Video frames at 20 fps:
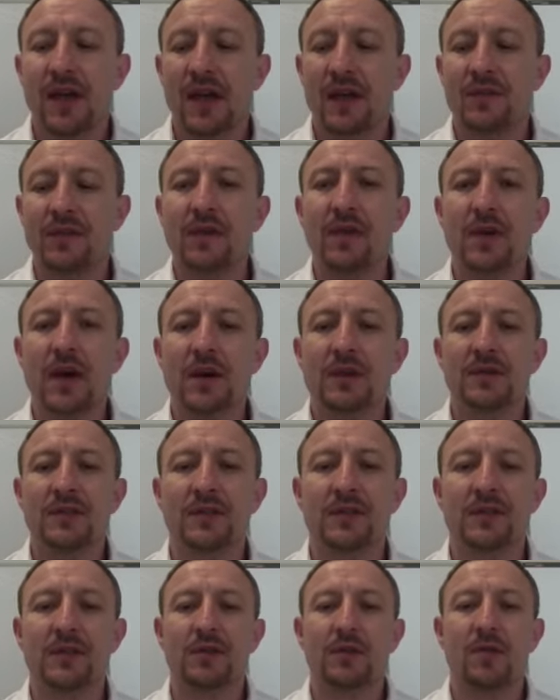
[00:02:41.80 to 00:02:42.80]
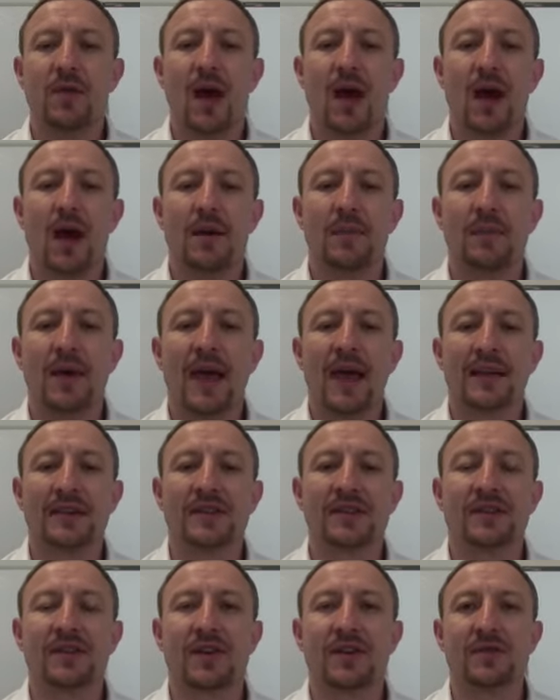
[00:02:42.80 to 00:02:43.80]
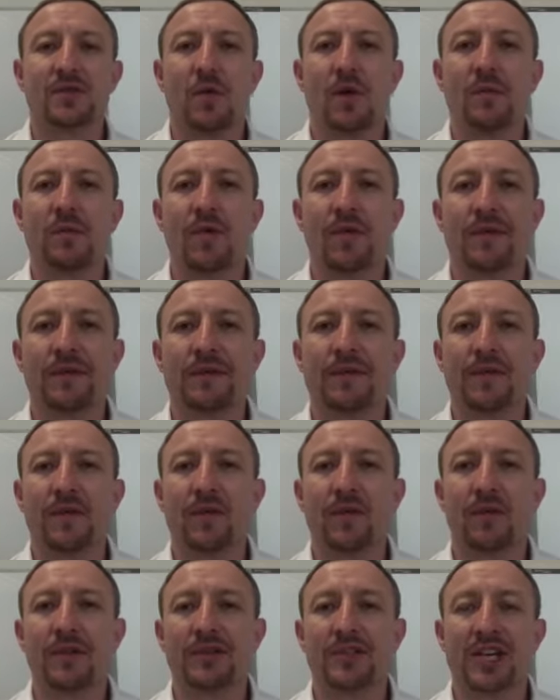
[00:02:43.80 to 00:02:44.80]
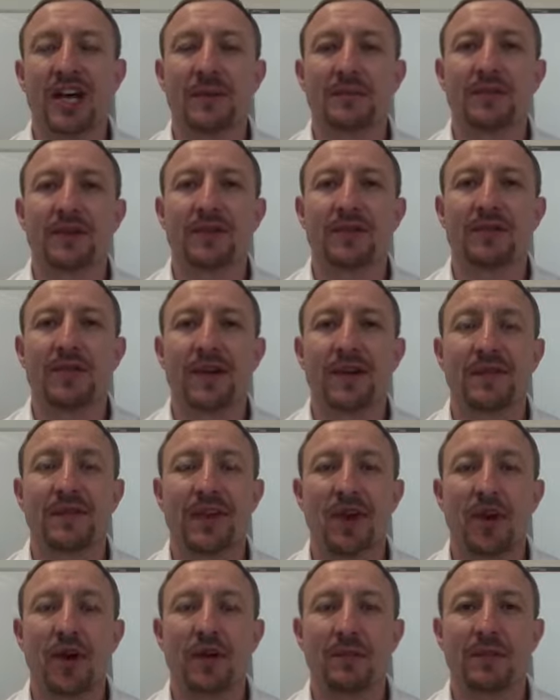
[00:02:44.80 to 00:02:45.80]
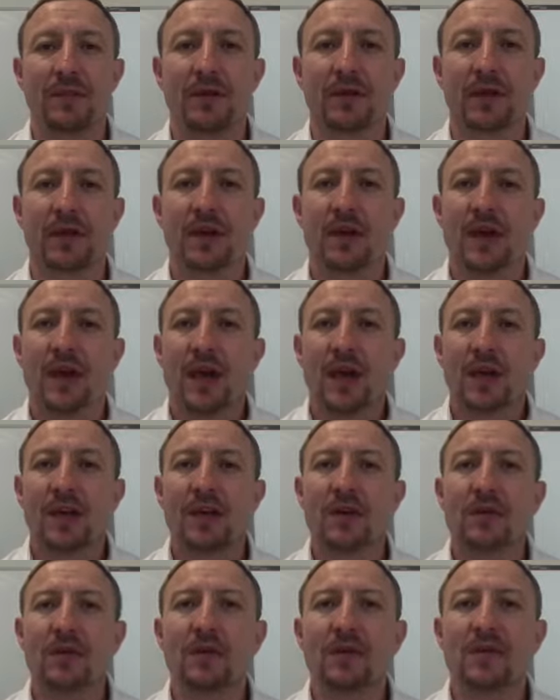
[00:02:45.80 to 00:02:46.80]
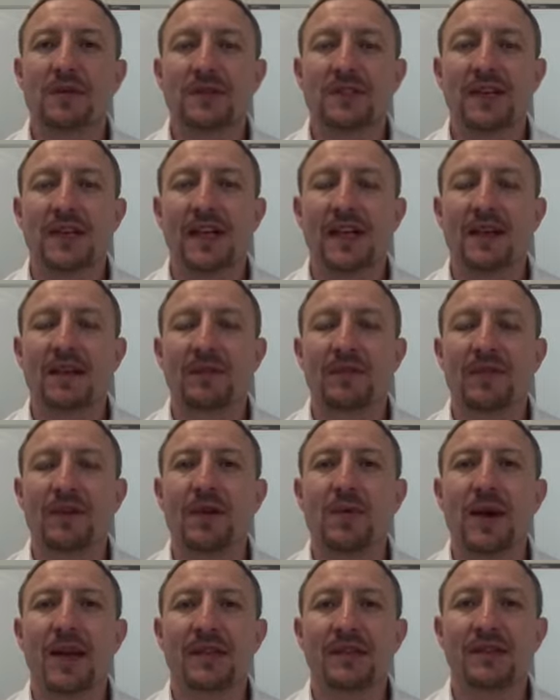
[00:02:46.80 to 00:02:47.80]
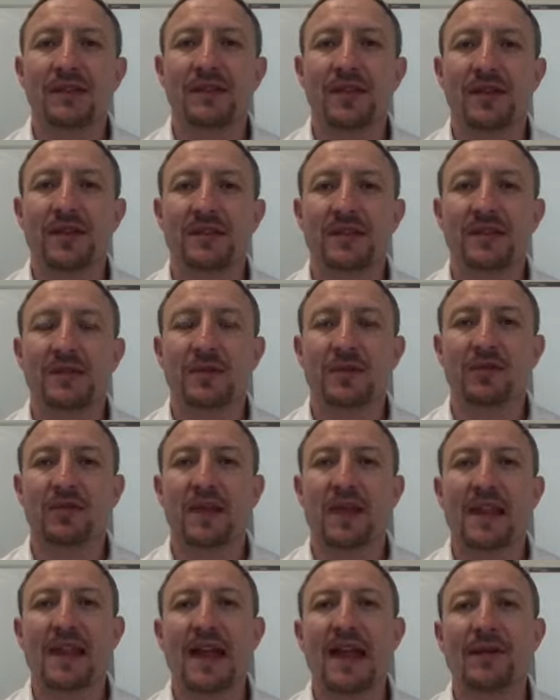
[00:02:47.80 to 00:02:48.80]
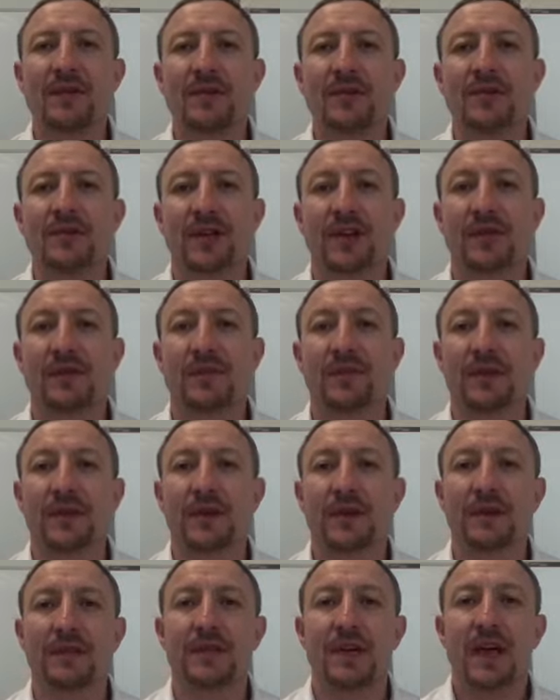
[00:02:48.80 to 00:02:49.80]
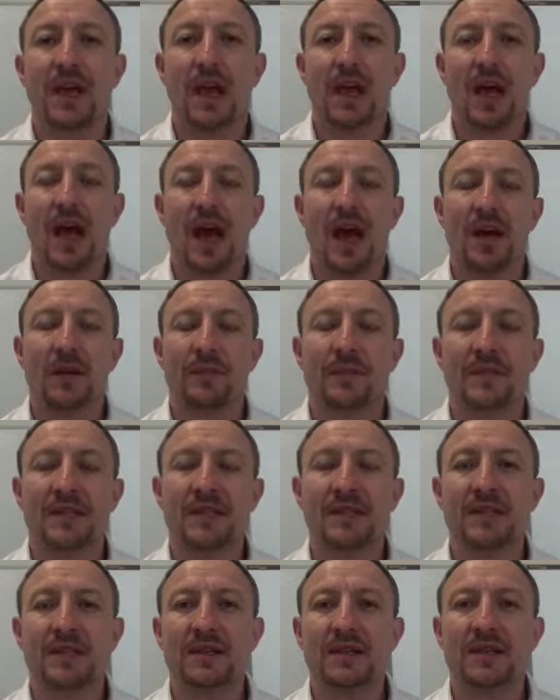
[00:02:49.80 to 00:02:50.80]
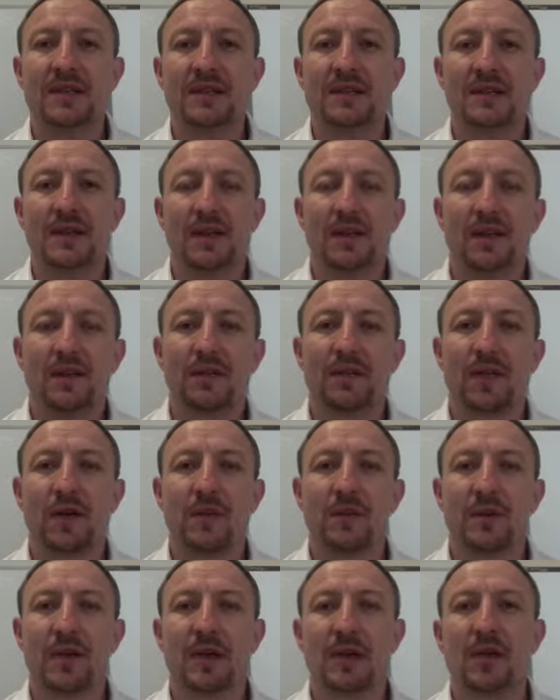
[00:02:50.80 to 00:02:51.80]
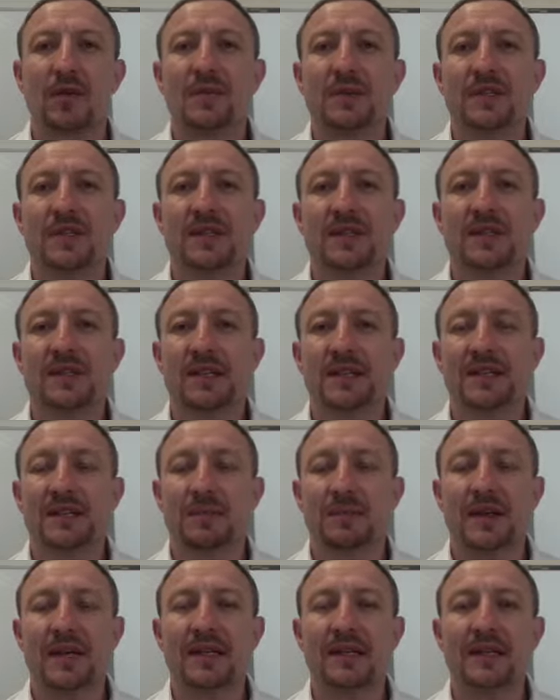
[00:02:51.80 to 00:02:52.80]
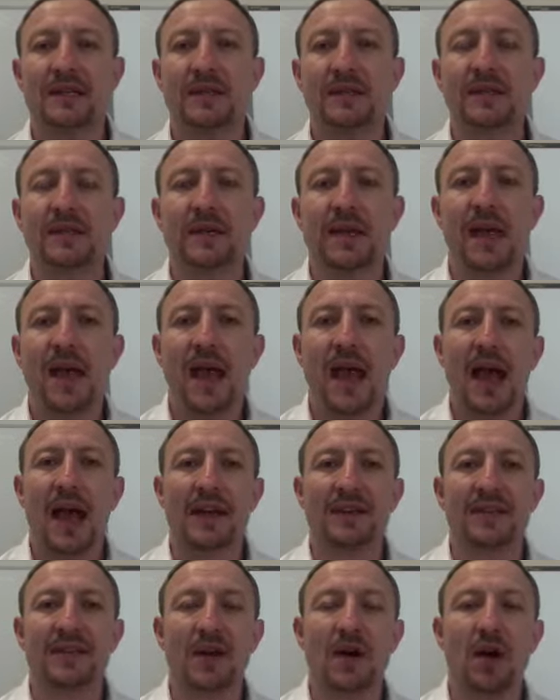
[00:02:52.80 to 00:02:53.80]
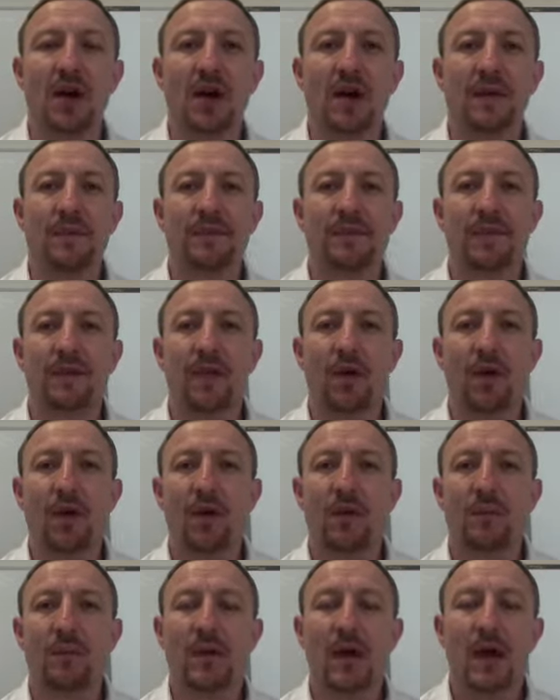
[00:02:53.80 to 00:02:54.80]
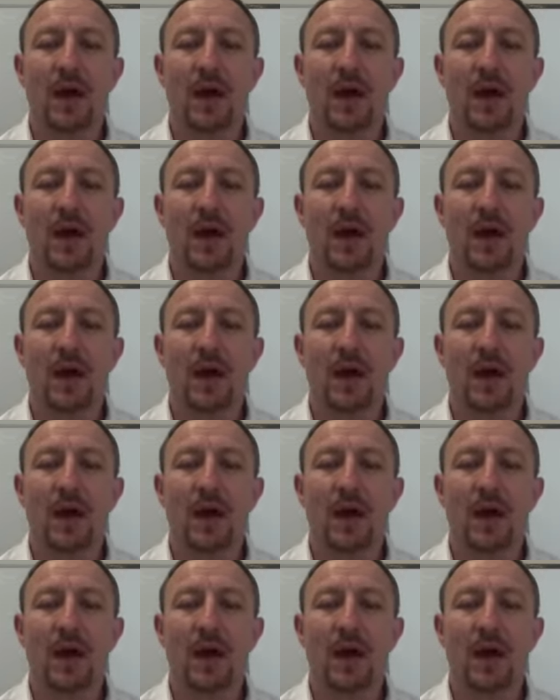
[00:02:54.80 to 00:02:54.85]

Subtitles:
if you go to exercise 1.4 on chapter 3 of the iBook, you will see a few exercises which will allow you to convert distance from kilometers into meters and time from